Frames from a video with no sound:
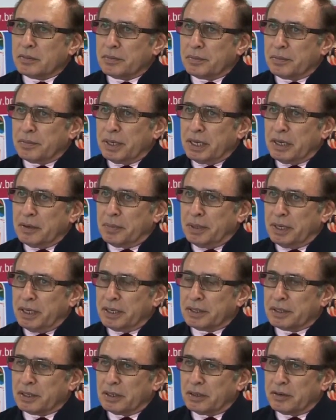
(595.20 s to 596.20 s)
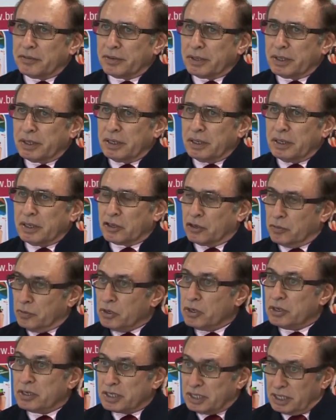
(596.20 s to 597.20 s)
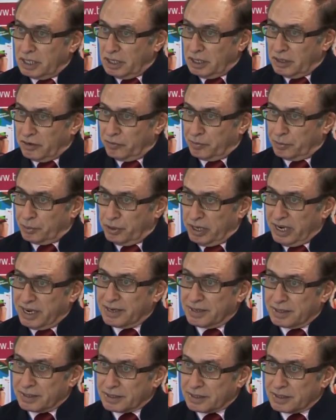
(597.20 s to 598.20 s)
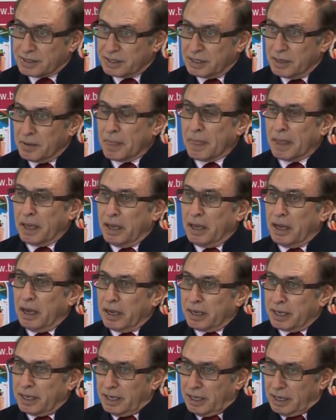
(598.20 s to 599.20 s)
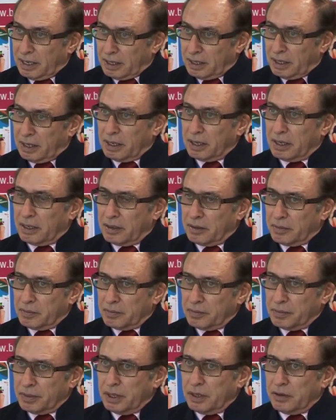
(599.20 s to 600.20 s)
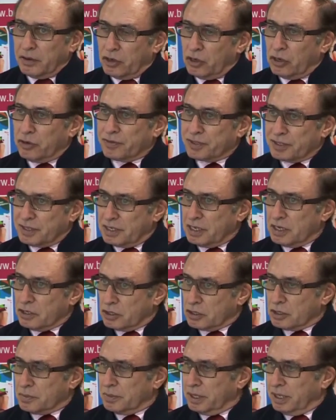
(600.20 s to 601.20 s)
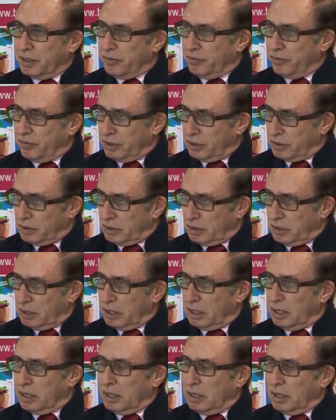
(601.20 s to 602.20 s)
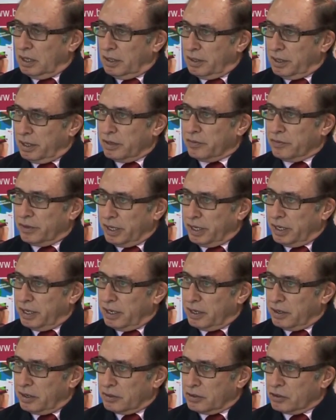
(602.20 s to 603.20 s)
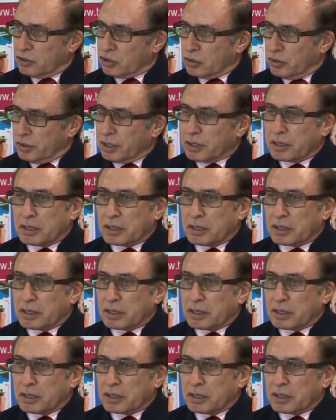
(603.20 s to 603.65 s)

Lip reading: being part of a community of practice. Again, novice teachers may feel that if they are going to join a